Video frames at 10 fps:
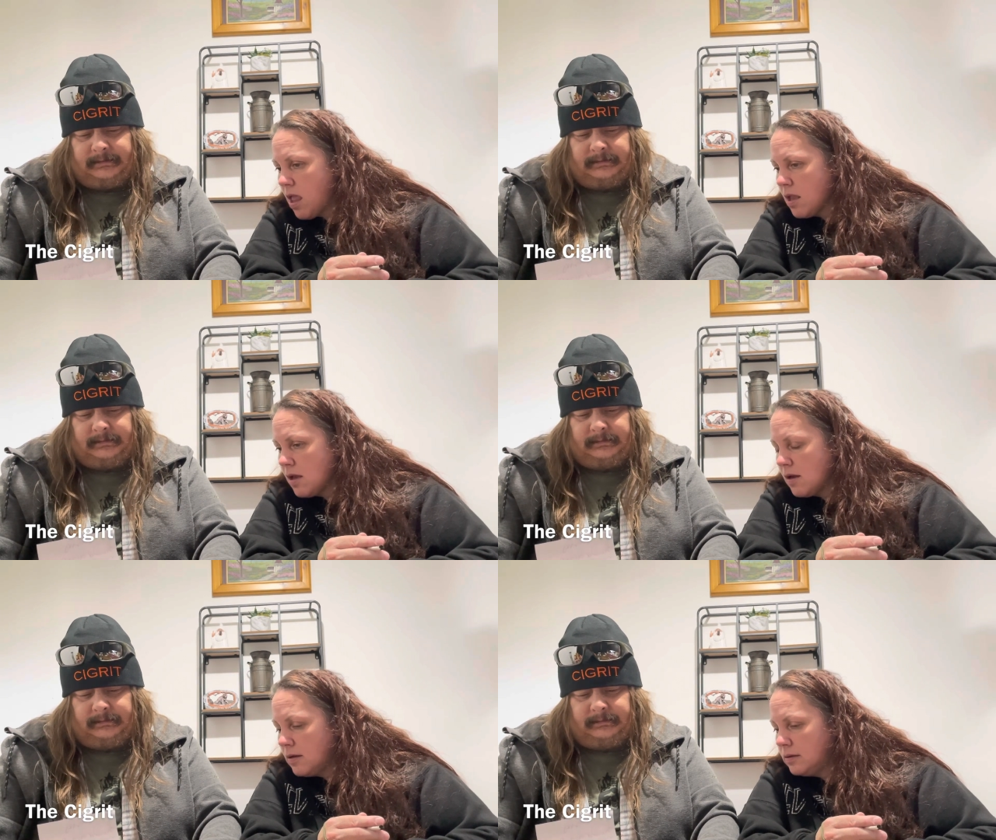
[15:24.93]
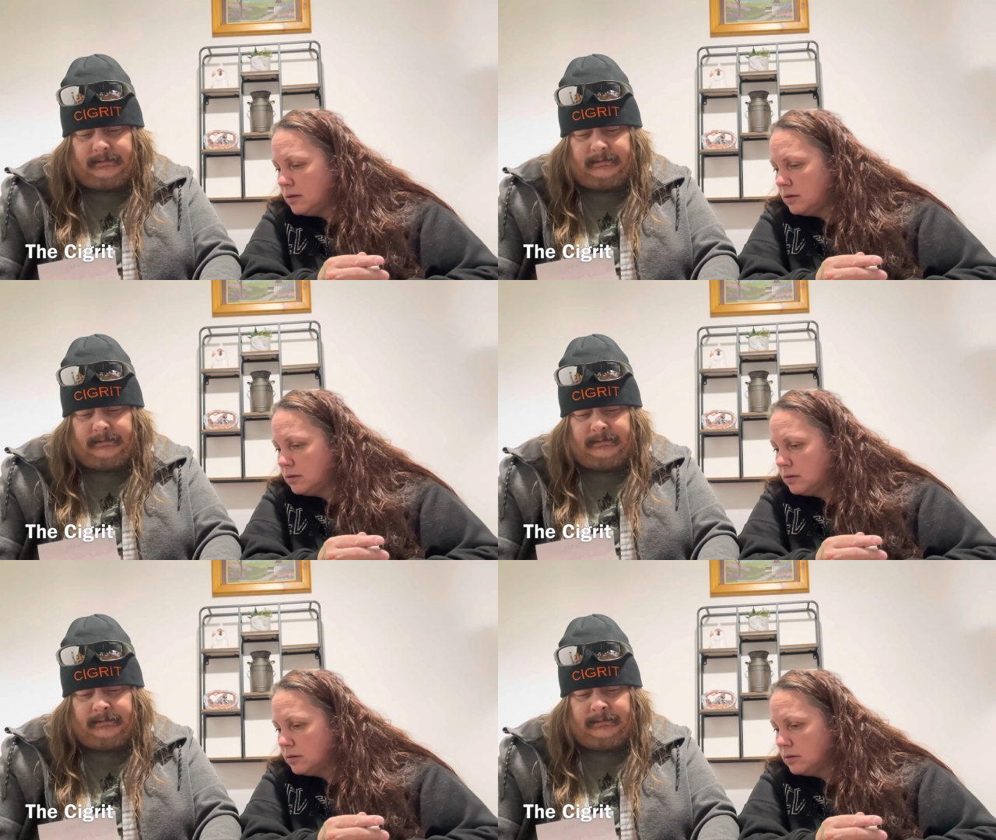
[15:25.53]

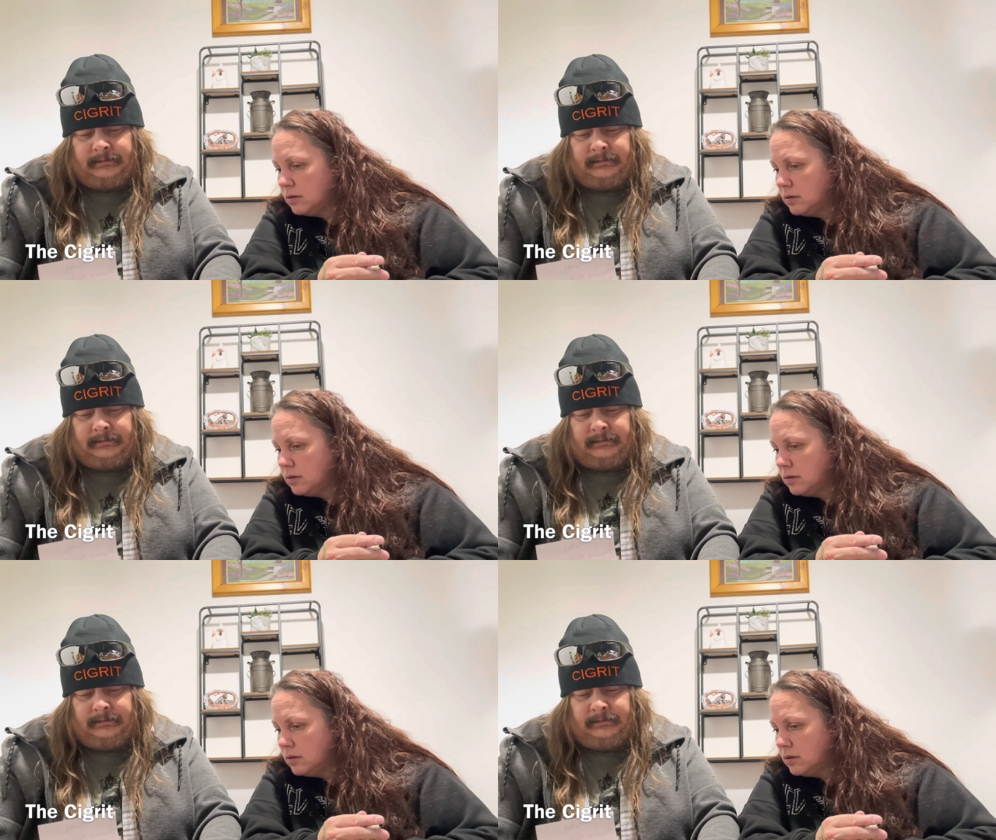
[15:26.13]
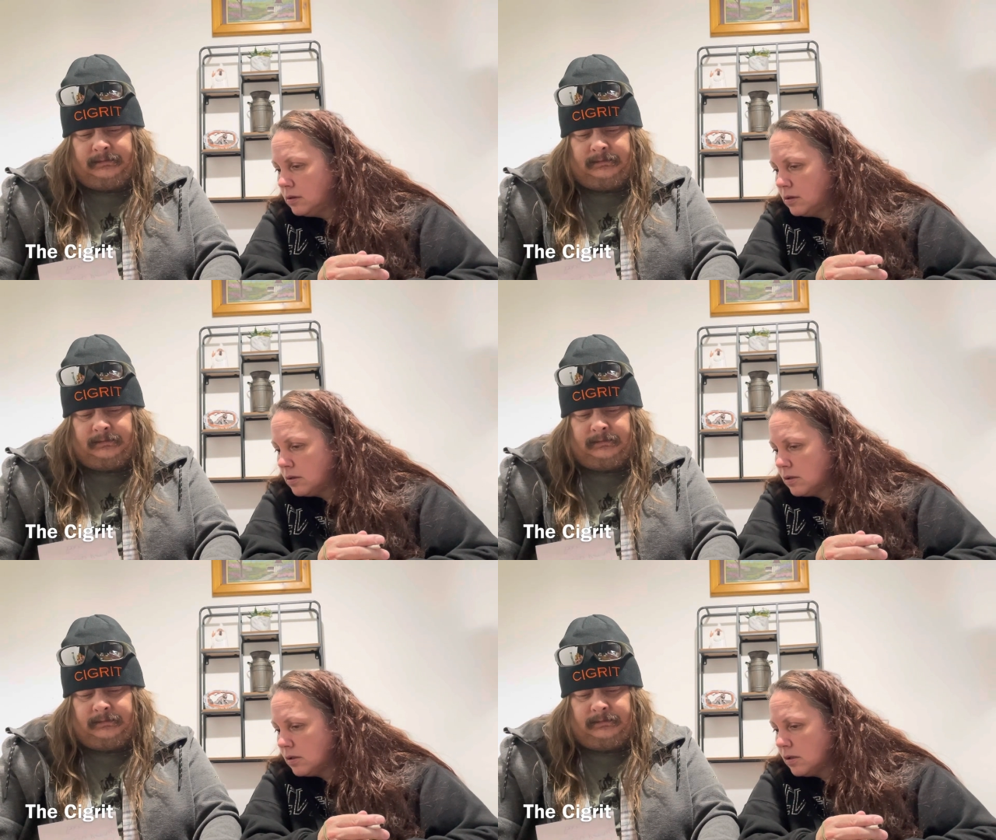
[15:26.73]

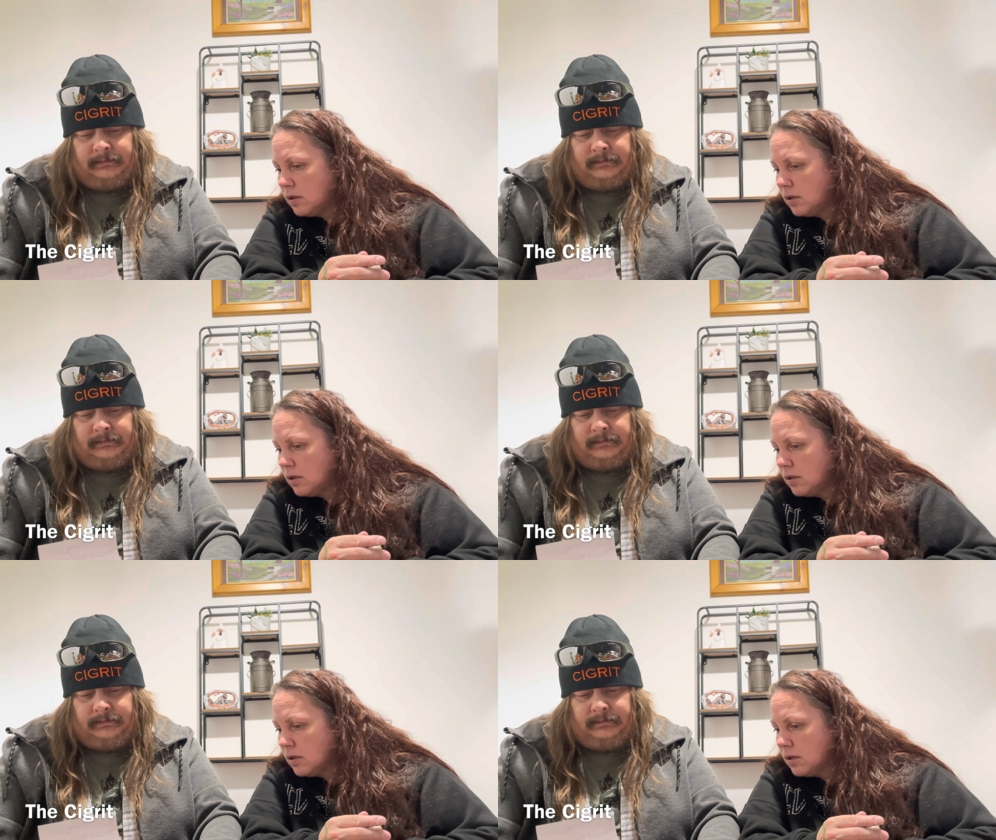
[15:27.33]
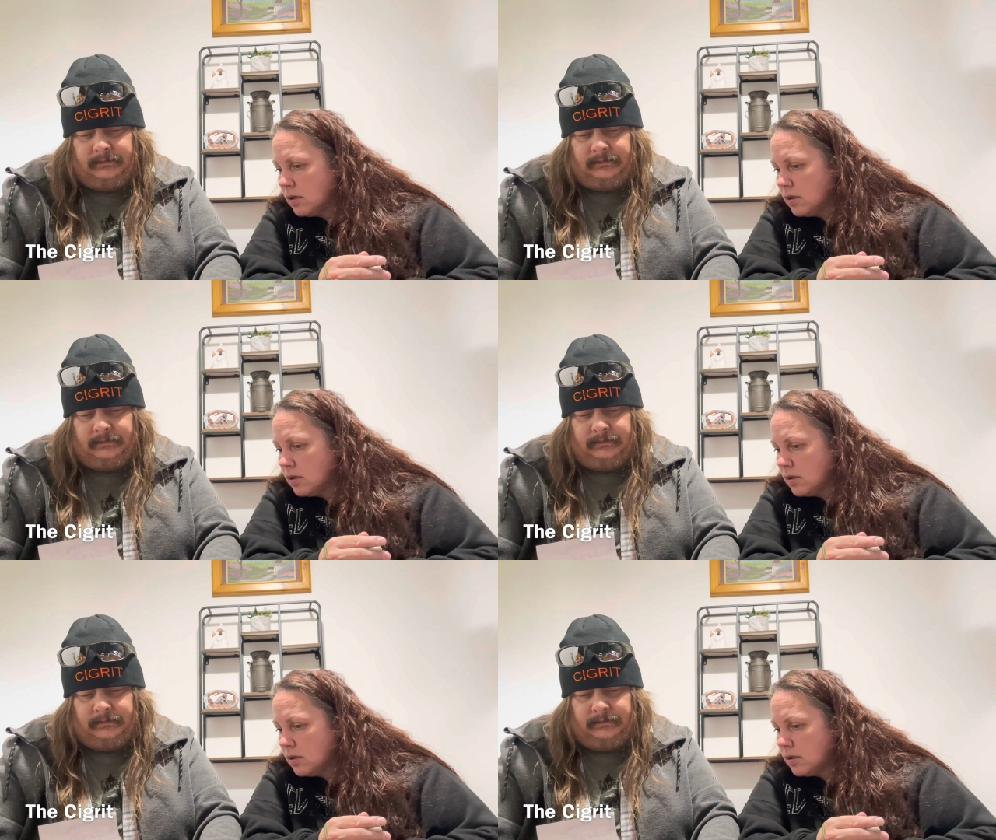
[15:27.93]

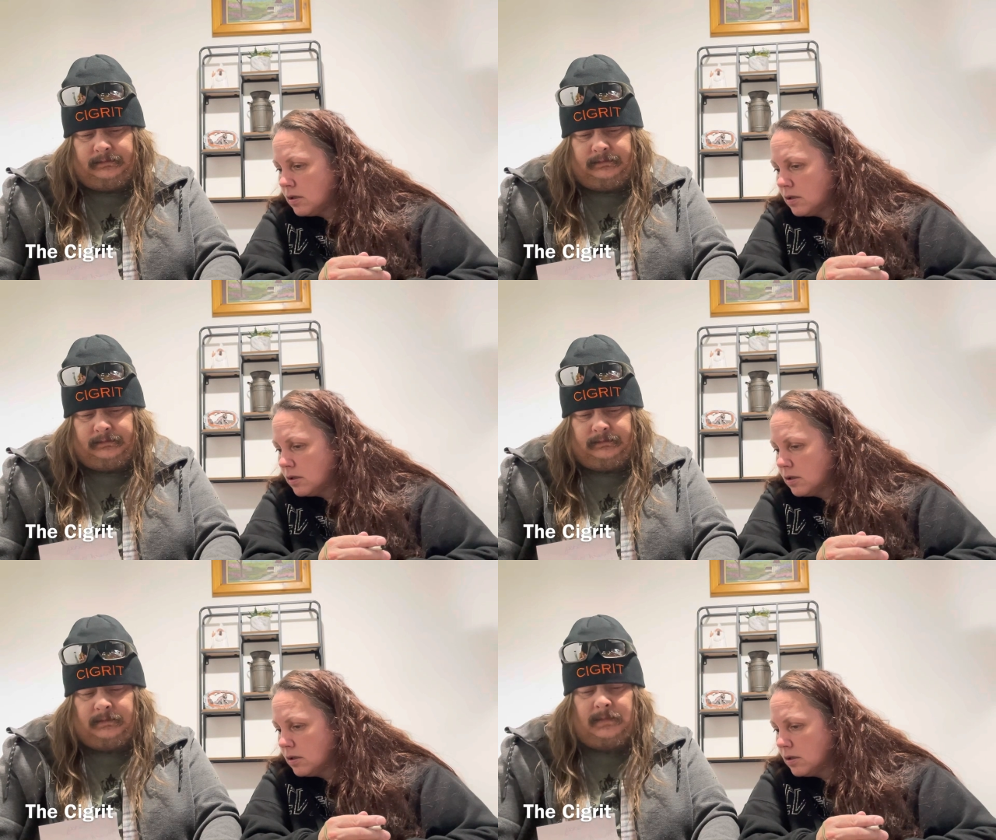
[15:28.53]
Nothing is said.